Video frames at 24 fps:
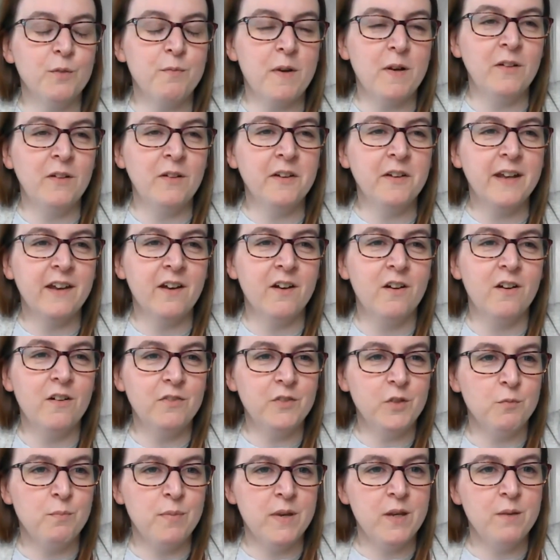about looking
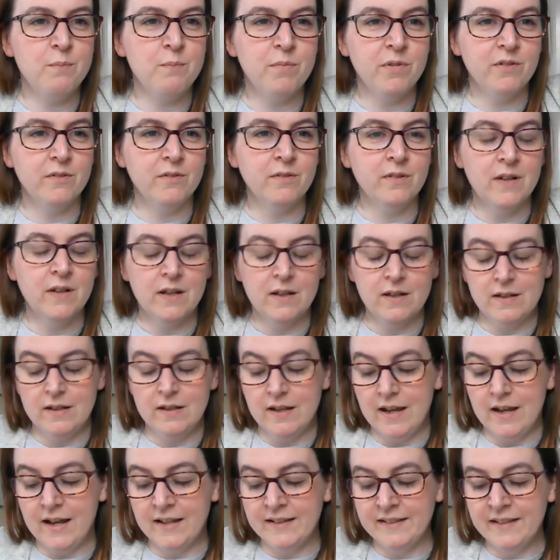after people.
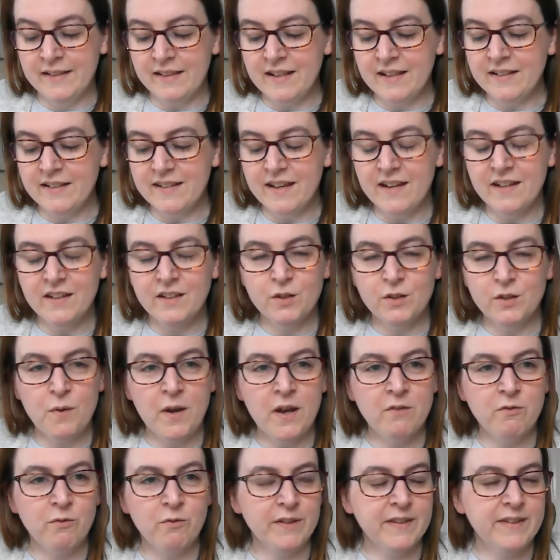And that then takes
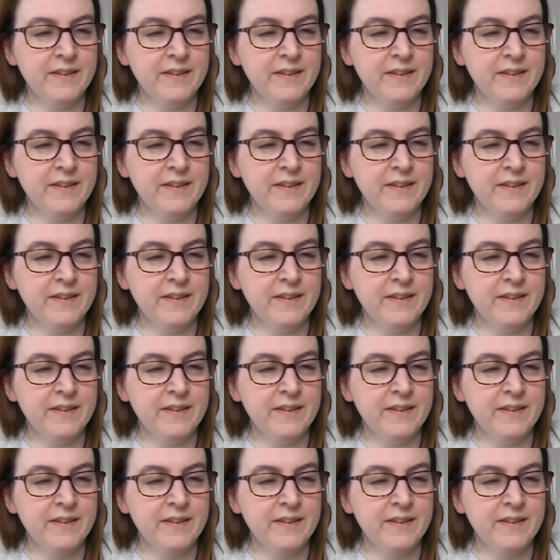away